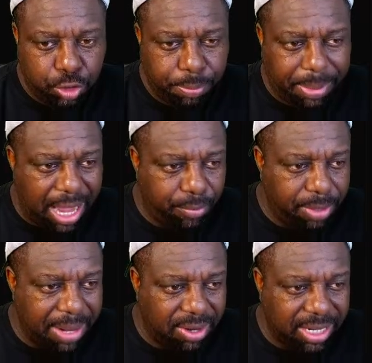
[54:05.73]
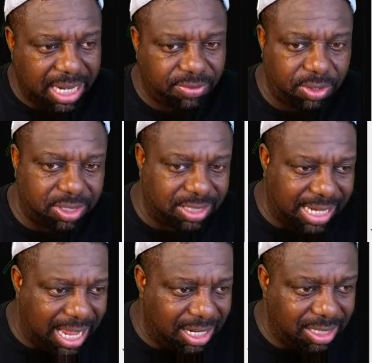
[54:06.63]
two bad rebound games versus
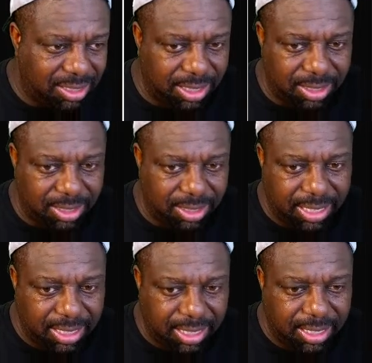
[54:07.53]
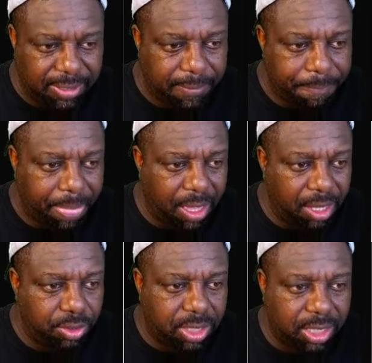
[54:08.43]
Dallas and Indy.
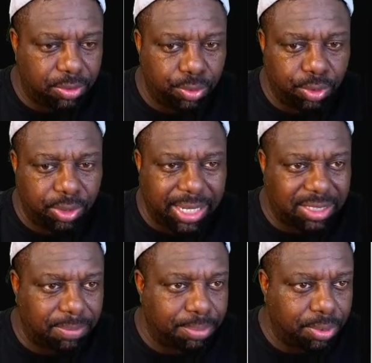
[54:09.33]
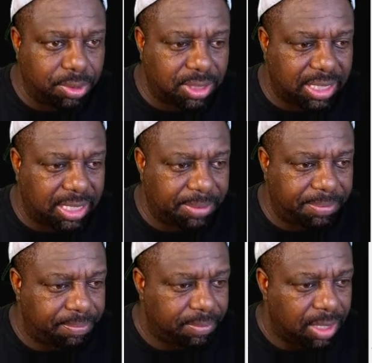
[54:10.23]
You catch a Bulls
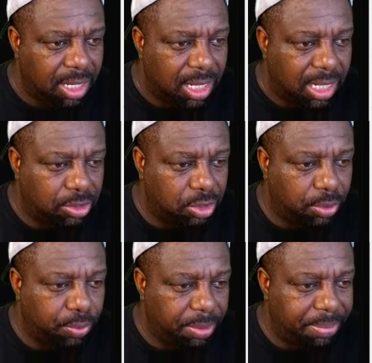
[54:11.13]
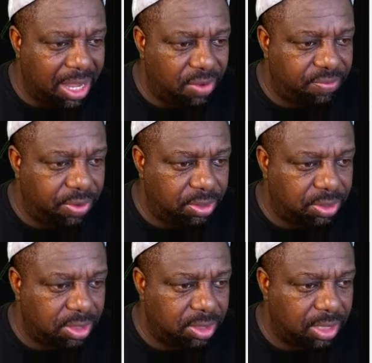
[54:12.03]
team that you can rebound
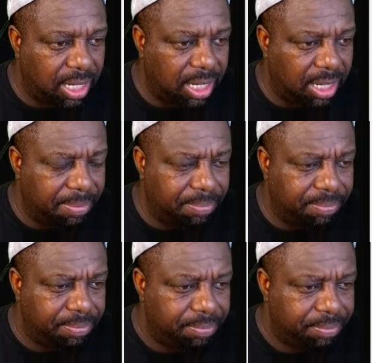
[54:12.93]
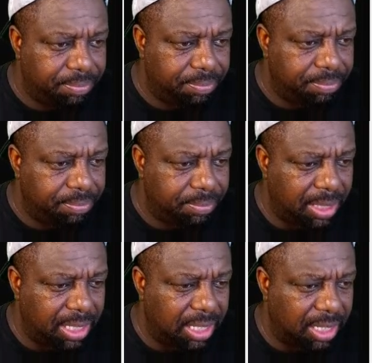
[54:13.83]
versus
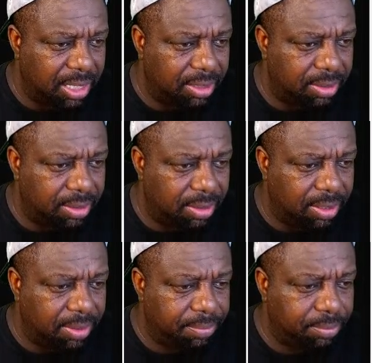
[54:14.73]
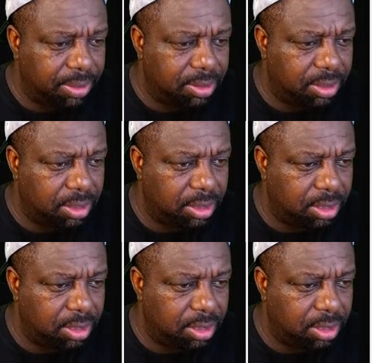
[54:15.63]
man. Let's see.